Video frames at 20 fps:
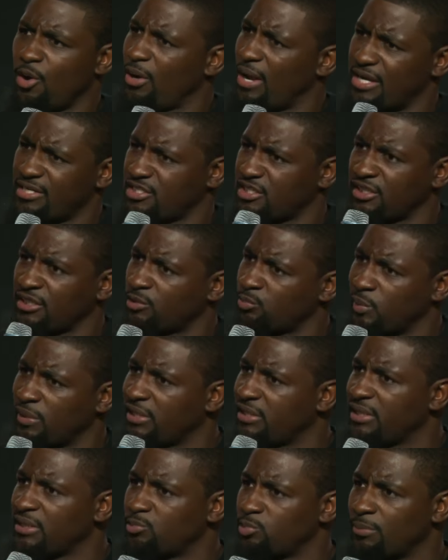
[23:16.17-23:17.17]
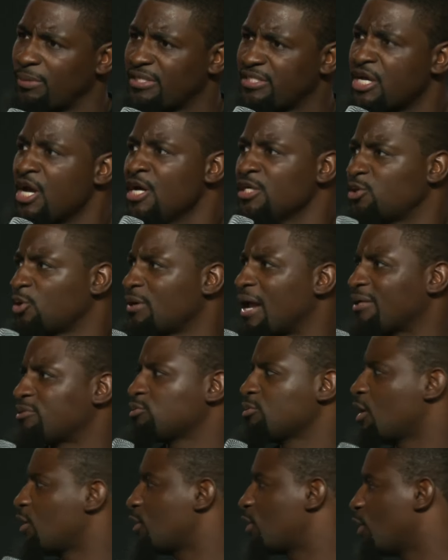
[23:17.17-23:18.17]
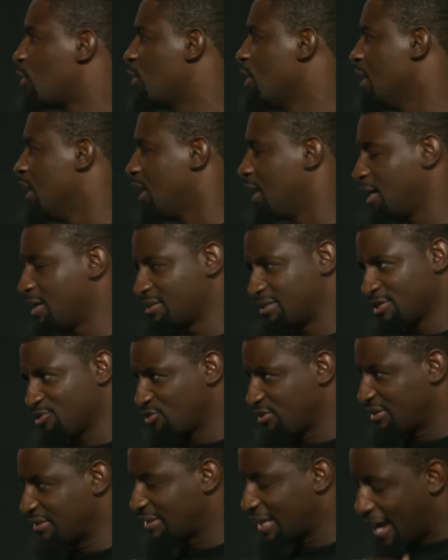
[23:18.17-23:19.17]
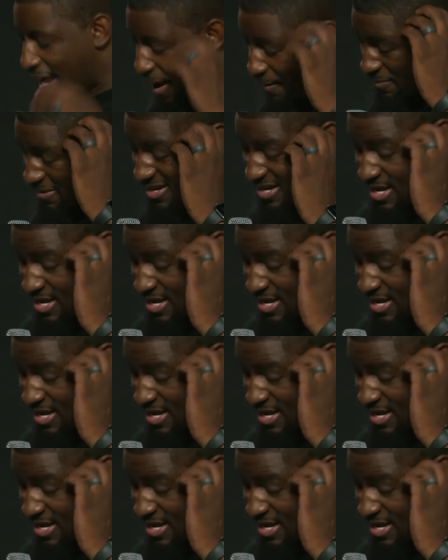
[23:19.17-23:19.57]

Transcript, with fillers: Like she just went and did swim lessons. So not too long ago, uh, this interesting thing happened.